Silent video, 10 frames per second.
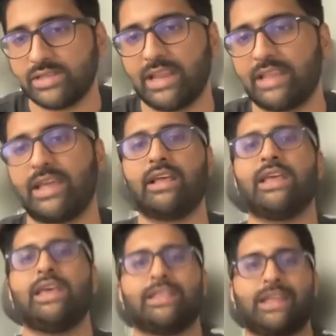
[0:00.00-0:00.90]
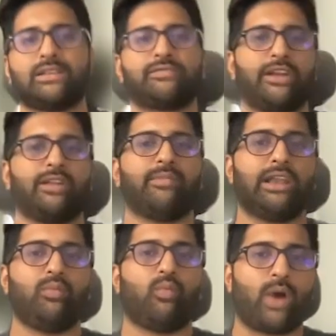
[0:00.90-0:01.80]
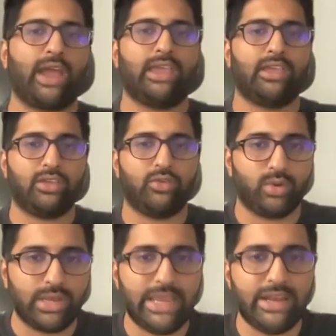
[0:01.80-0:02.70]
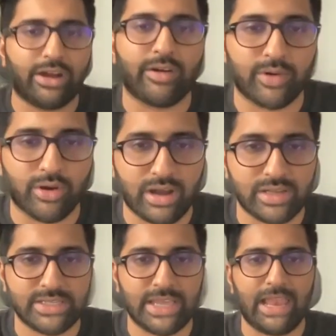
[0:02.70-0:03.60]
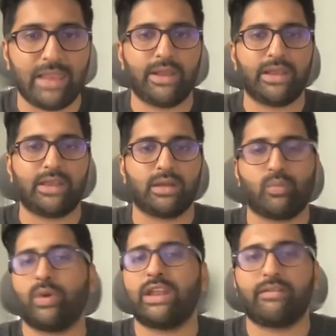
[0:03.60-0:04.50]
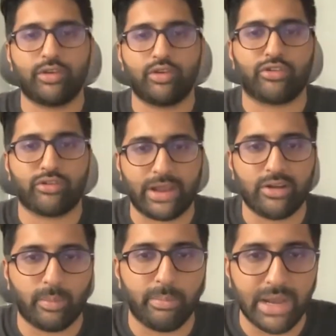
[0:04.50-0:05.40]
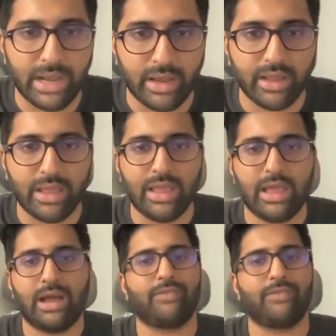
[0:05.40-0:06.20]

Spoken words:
And I think that is fundamentally why you need a cryptocurrency element whenever you are trying to build a